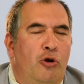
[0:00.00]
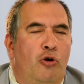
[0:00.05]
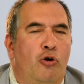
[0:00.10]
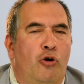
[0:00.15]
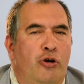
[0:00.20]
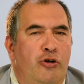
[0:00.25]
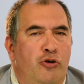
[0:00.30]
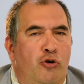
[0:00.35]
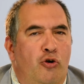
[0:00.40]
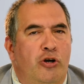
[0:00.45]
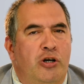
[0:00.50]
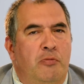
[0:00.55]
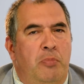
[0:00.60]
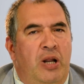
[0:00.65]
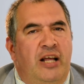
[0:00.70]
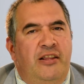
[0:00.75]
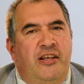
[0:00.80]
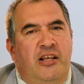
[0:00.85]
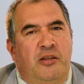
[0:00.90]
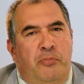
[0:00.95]
or the cord
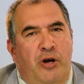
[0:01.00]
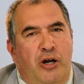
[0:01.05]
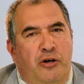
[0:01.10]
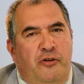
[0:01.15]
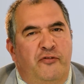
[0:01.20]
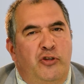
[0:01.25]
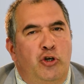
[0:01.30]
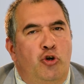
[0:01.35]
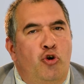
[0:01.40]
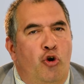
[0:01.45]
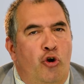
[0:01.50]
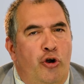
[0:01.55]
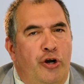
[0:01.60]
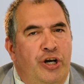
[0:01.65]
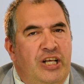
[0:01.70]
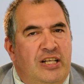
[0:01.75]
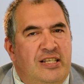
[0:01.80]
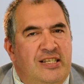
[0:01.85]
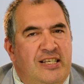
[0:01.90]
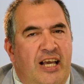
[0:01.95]
blood and part of the
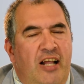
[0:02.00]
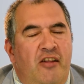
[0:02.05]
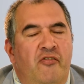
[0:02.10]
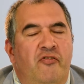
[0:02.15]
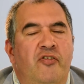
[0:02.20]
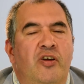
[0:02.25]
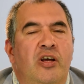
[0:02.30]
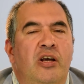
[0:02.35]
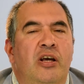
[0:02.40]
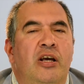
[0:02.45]
cord itself.